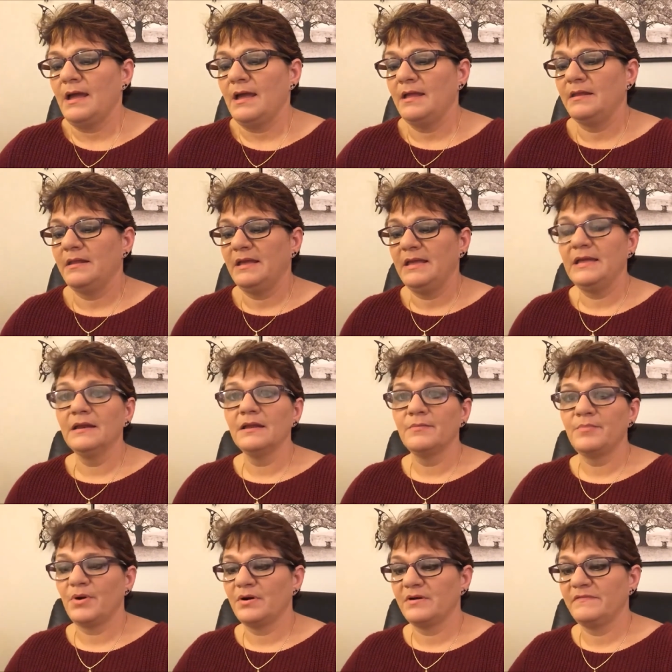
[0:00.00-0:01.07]
And the healing
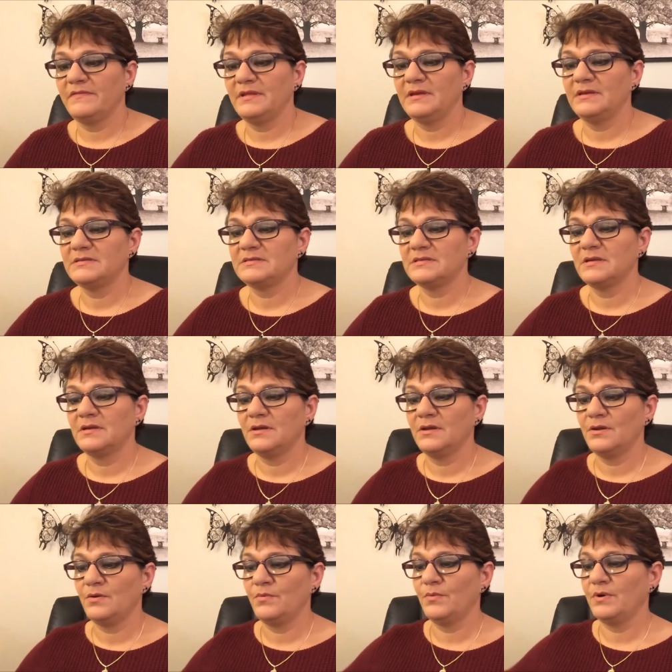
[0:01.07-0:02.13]
part of this
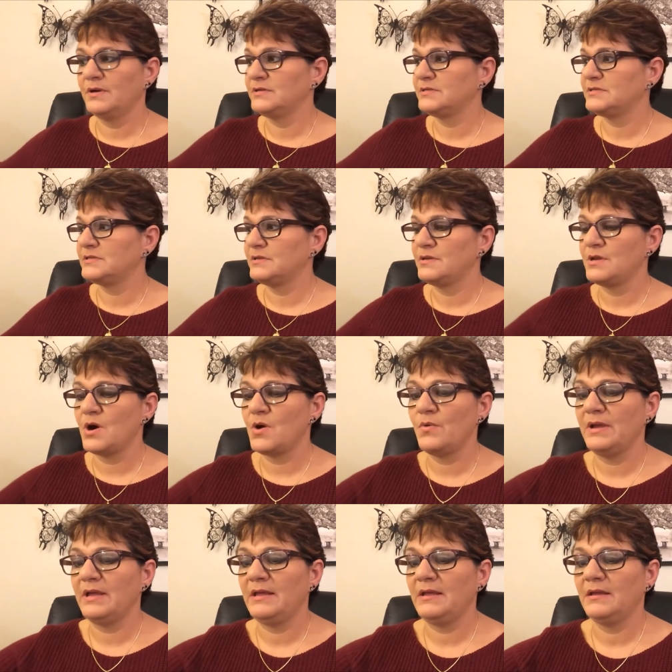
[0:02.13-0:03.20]
was
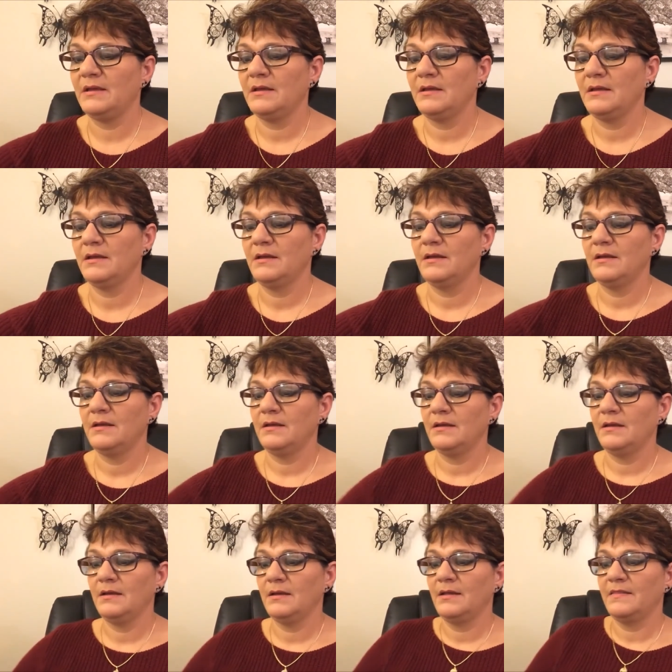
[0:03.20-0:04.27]
knowing
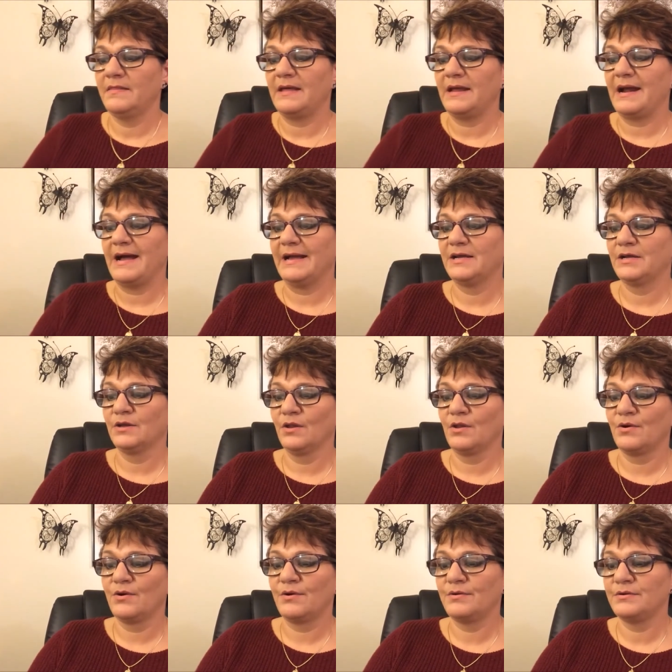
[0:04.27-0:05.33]
that I could
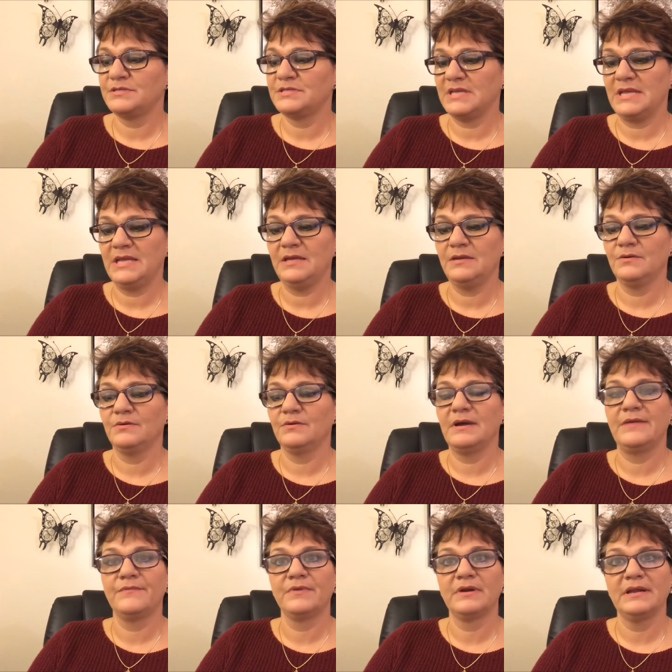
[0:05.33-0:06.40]
learn to heal
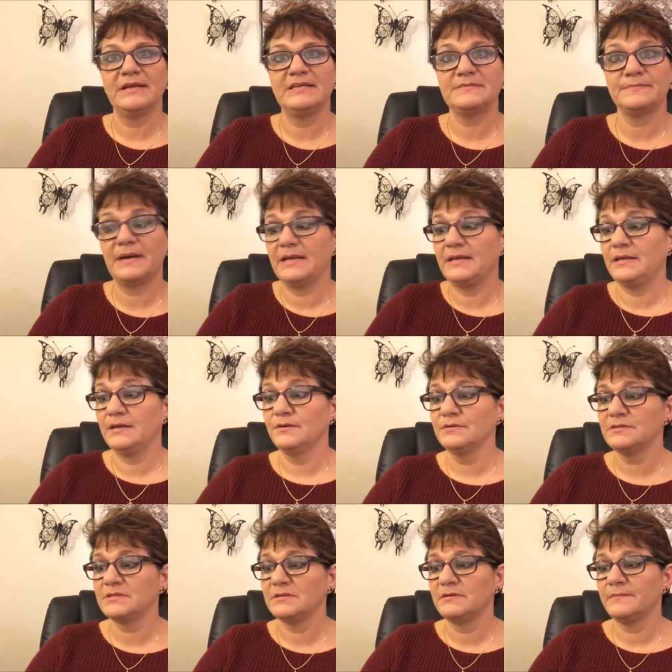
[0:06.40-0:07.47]
and release my
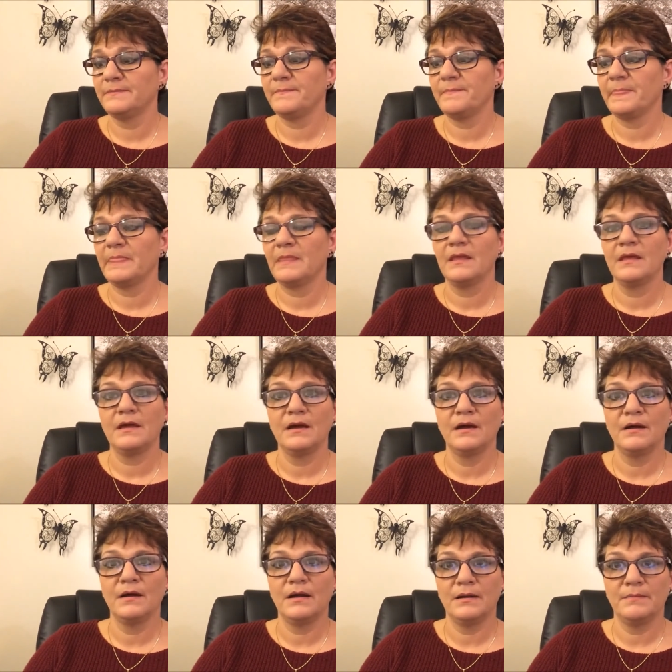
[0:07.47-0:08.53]
guilt,
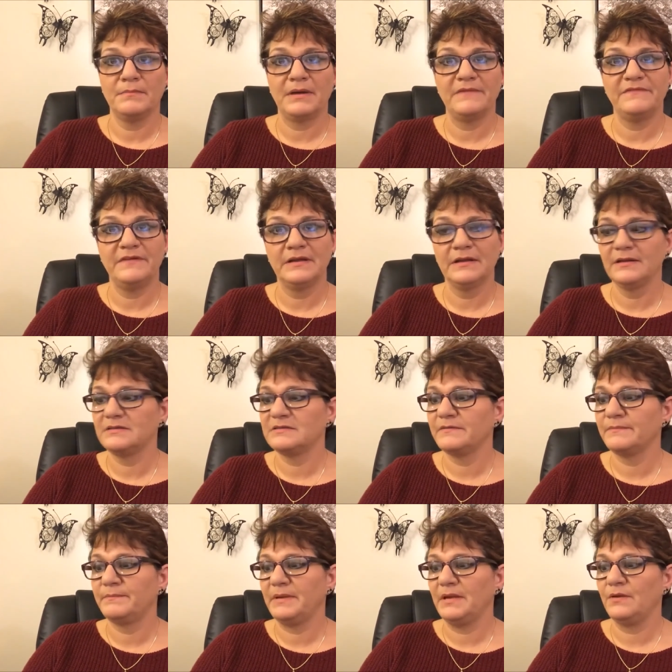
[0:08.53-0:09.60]
my feelings
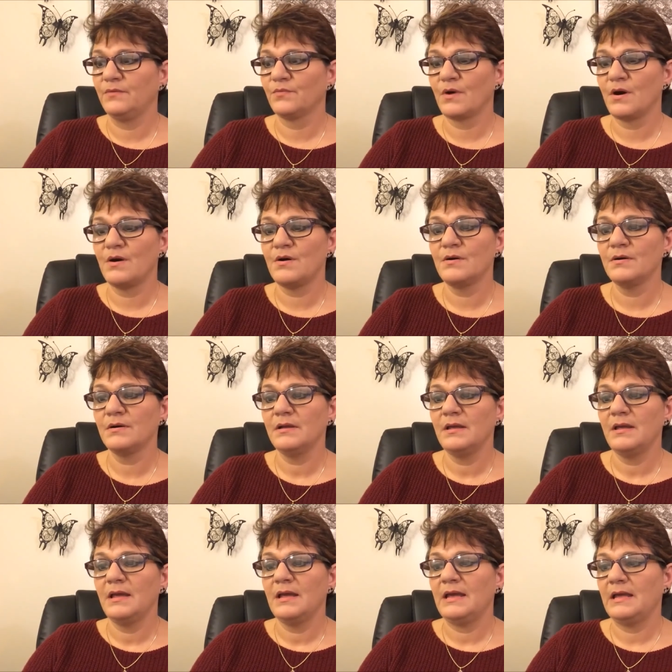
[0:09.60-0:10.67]
of being wrong,
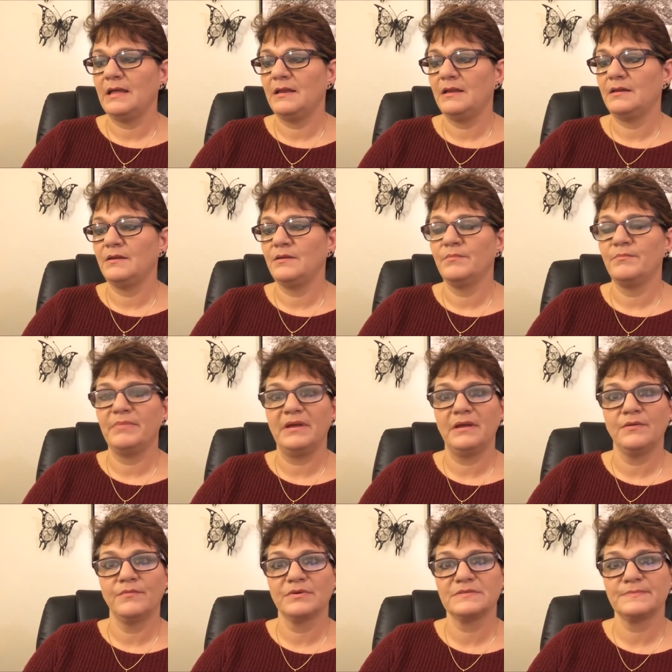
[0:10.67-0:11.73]
and
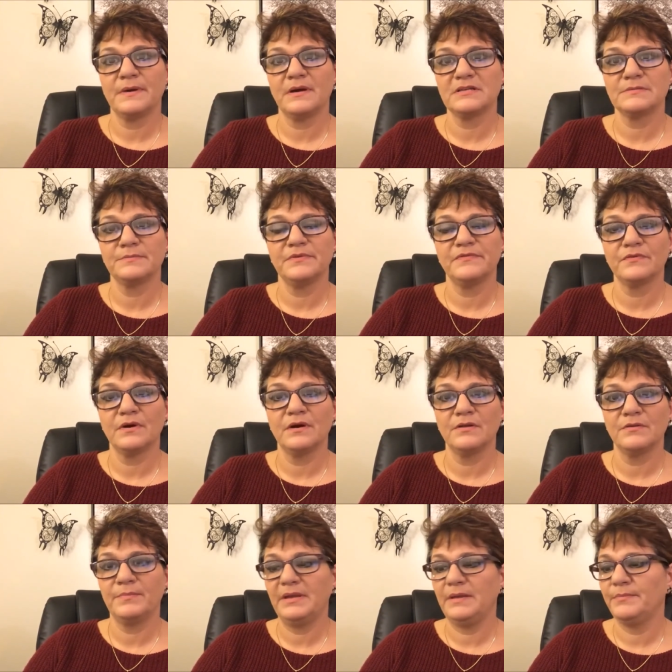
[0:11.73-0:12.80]
being responsible for
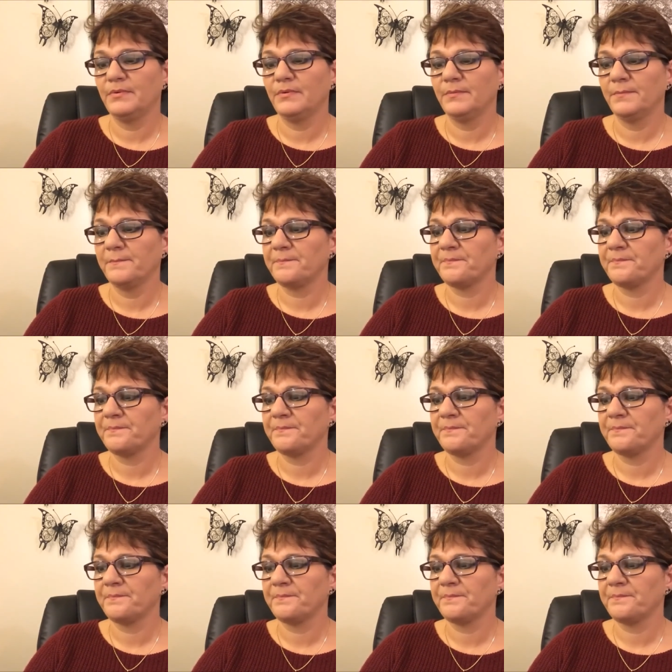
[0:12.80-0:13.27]
other people.